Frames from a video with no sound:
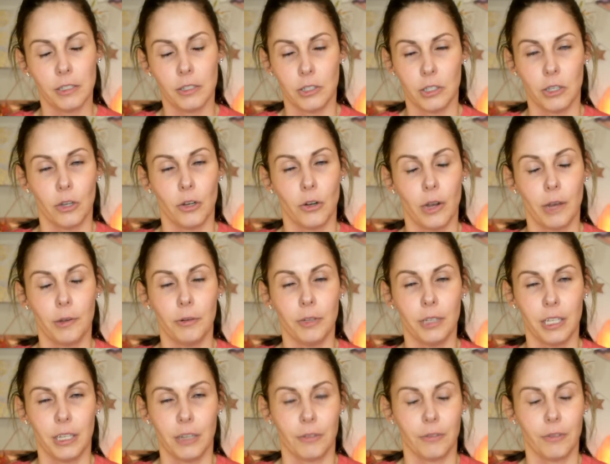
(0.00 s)
so I
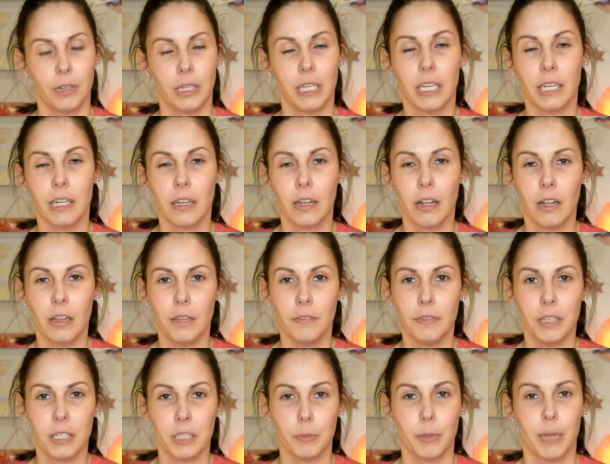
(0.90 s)
really don't need all
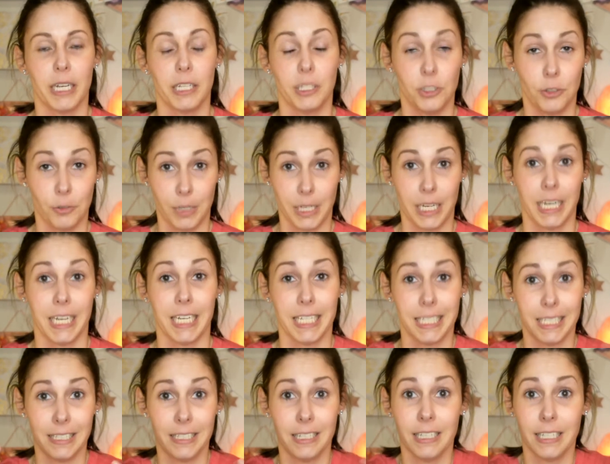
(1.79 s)
of this, but I do need
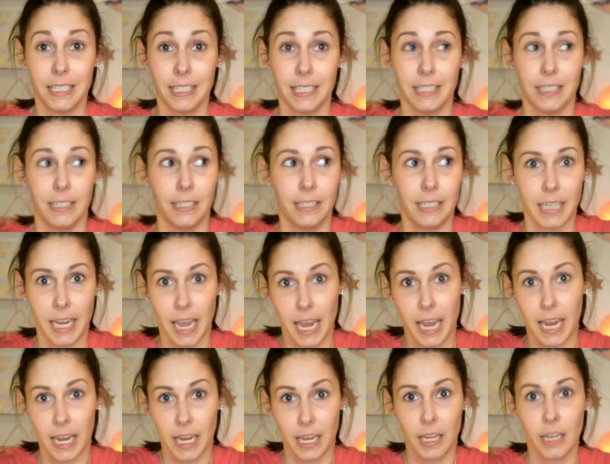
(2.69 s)
it
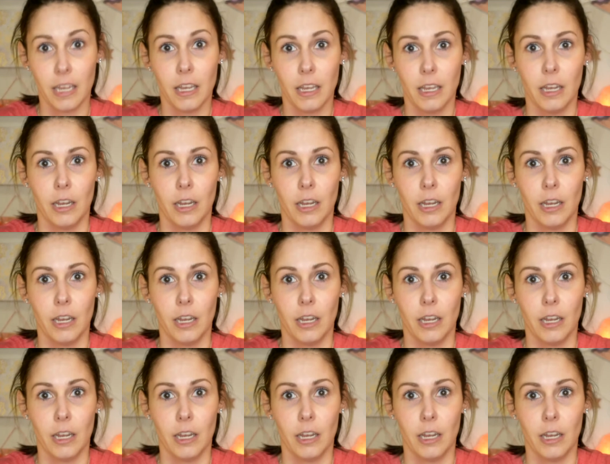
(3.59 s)
today,